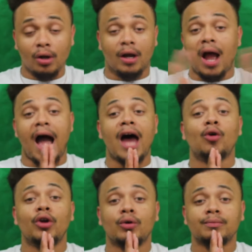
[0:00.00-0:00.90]
Look, I
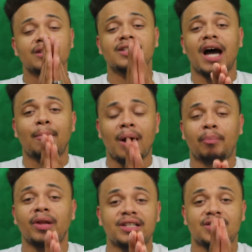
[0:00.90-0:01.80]
don't know. It's not my
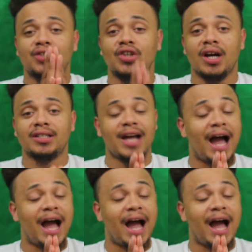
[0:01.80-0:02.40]
place to judge.